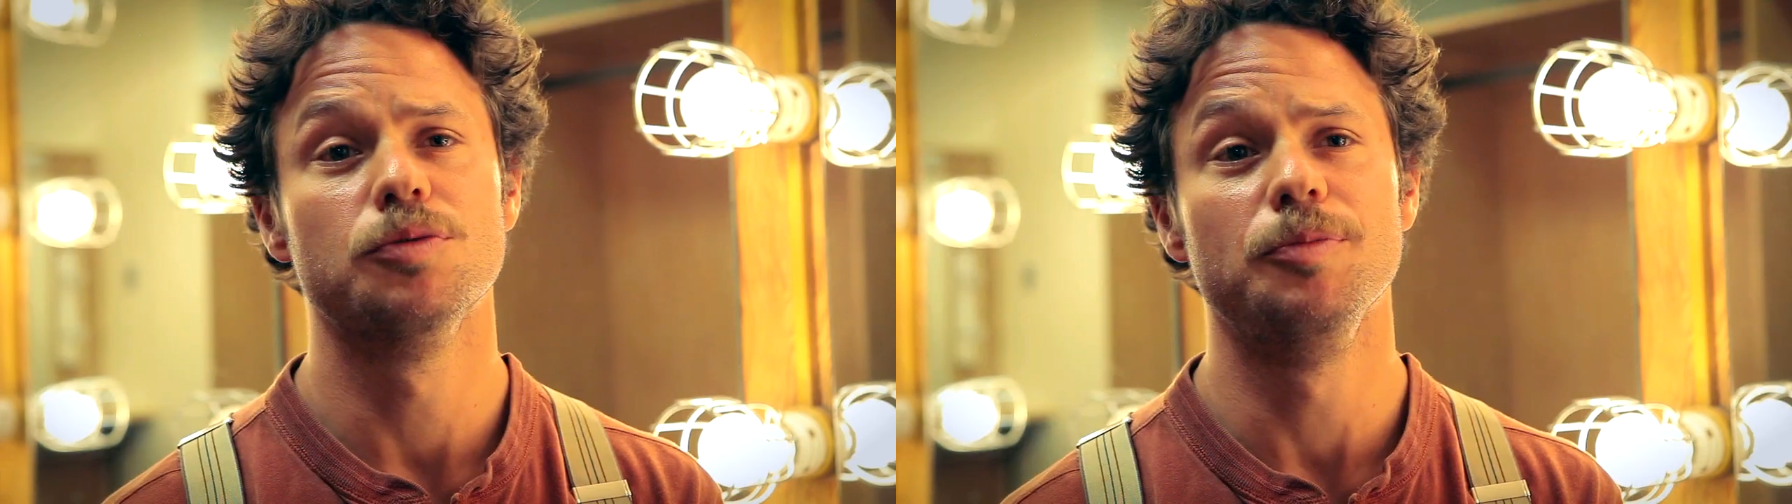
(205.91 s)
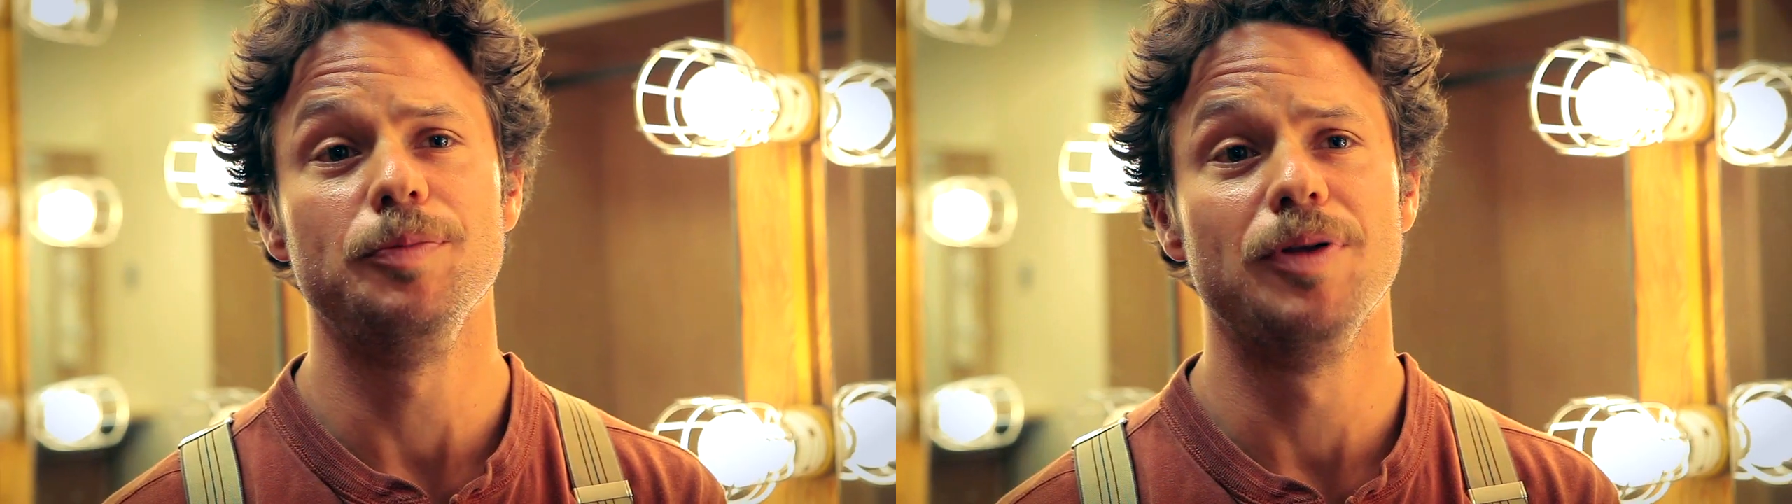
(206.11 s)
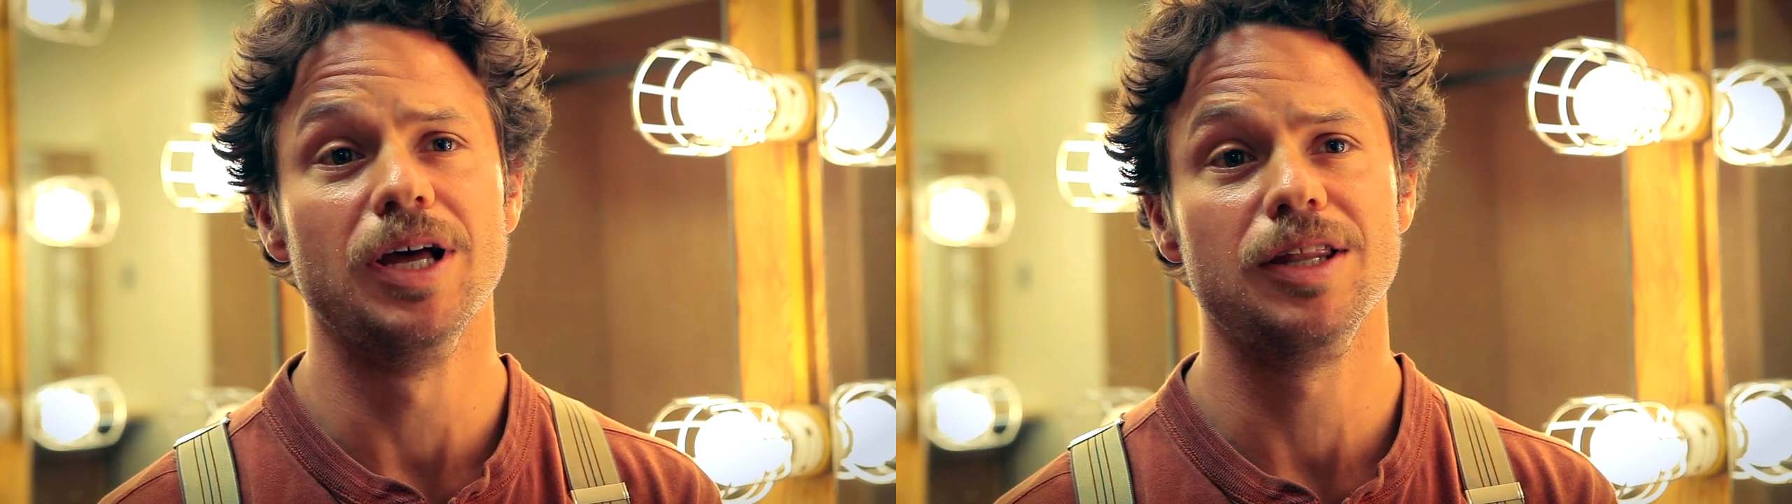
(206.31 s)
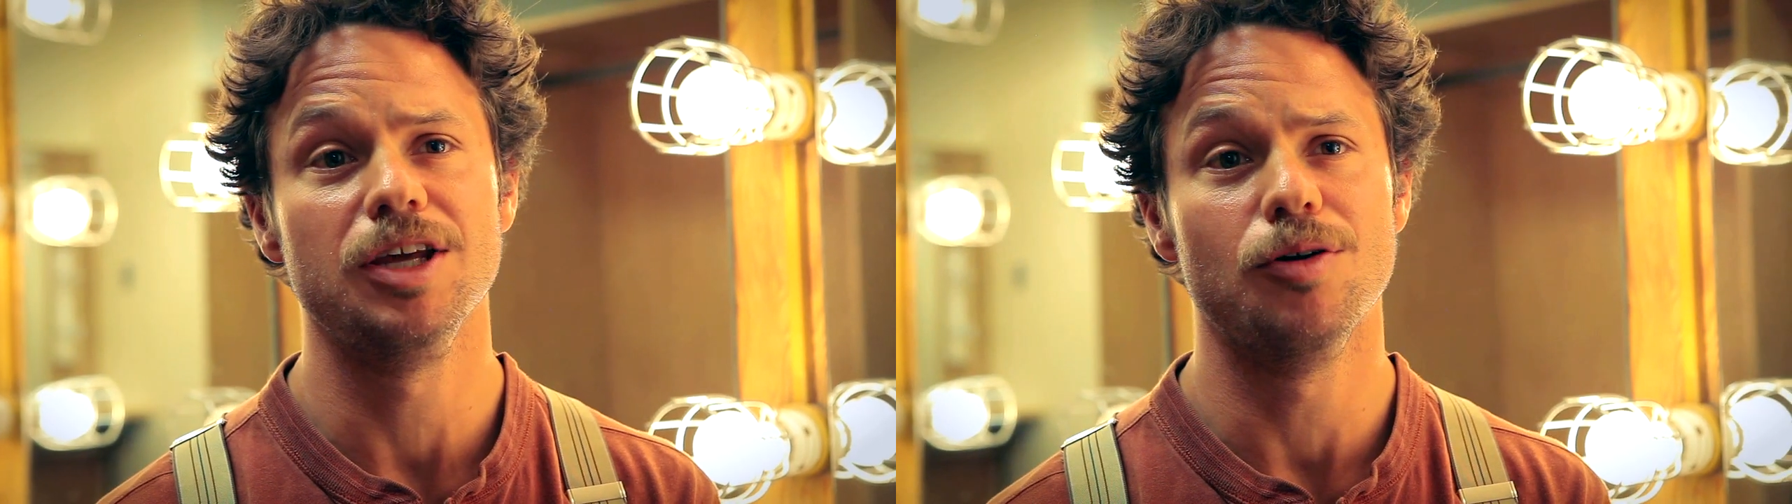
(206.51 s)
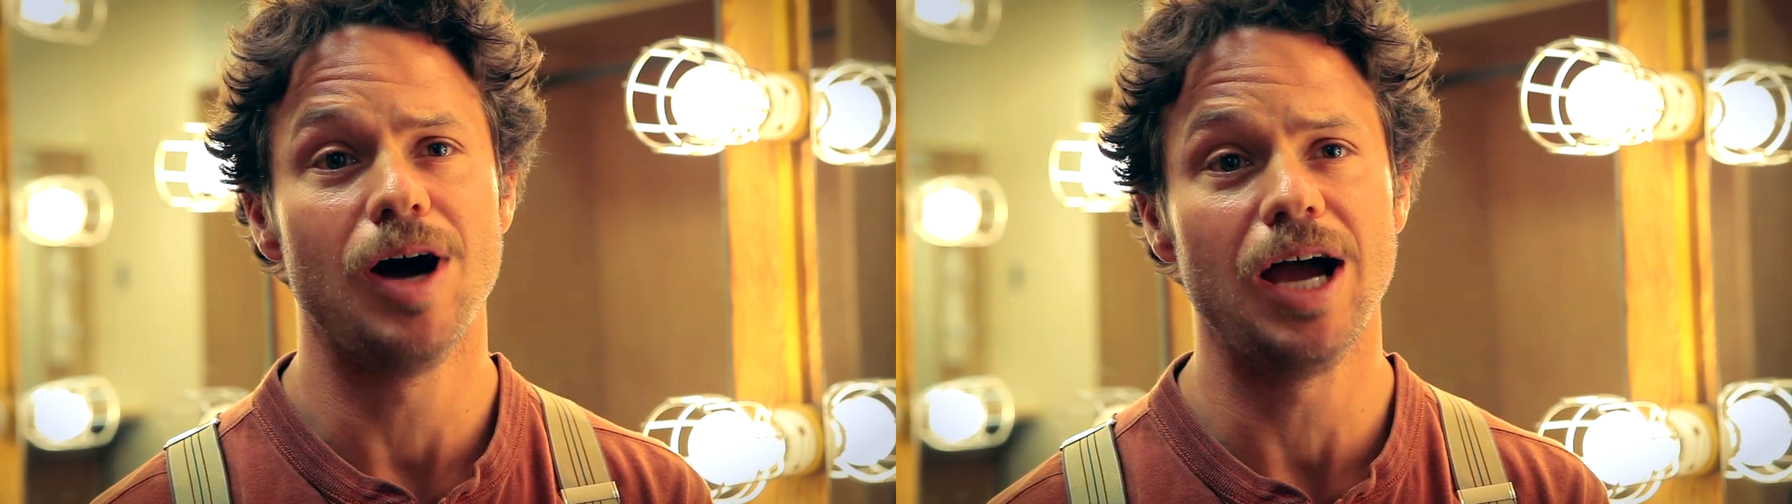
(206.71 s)
will be playing the
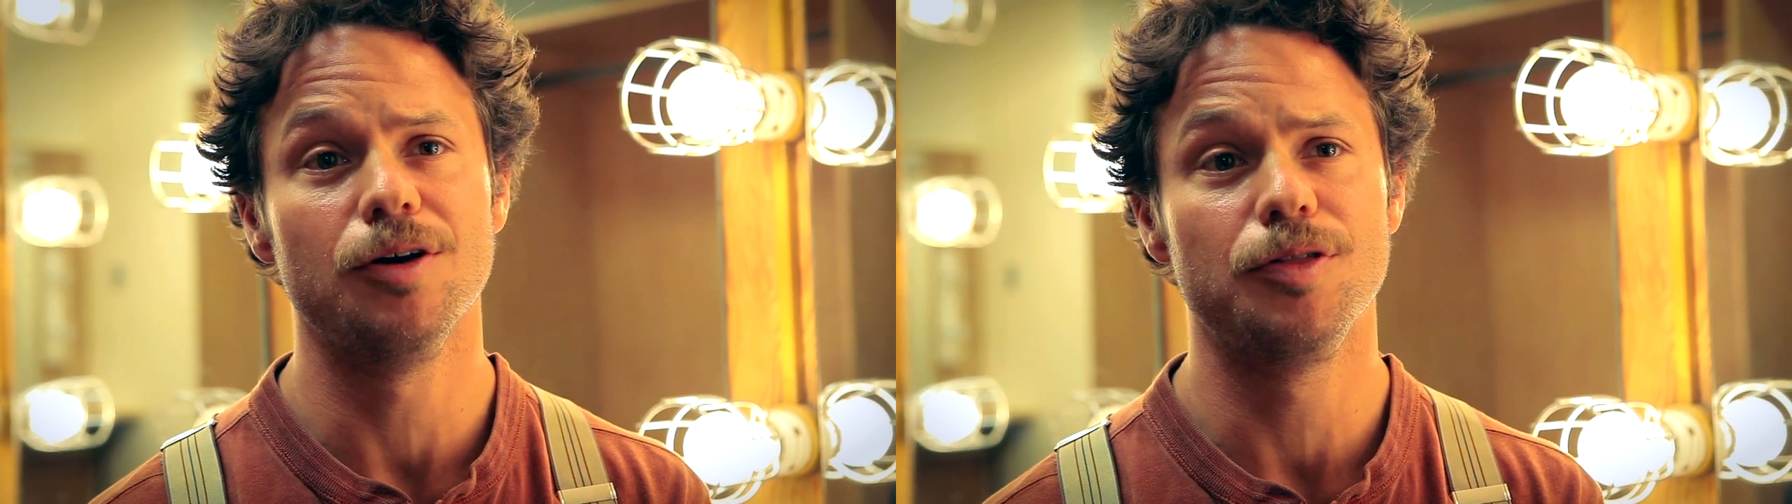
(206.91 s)
Ohio